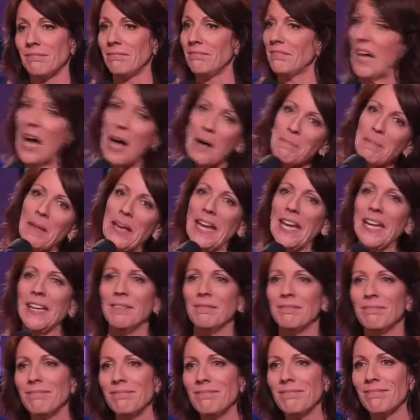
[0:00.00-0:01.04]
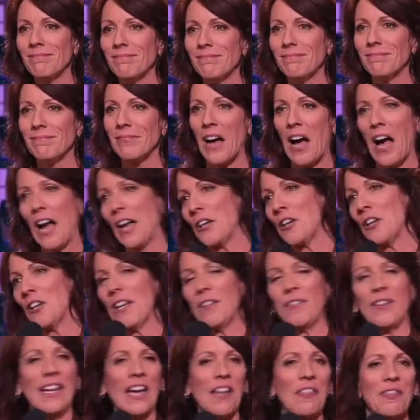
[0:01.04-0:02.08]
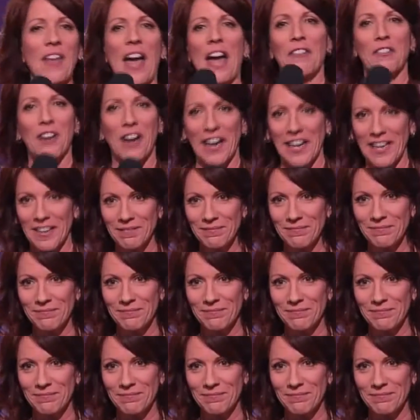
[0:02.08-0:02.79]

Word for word: Not me. I couldn't even get that right.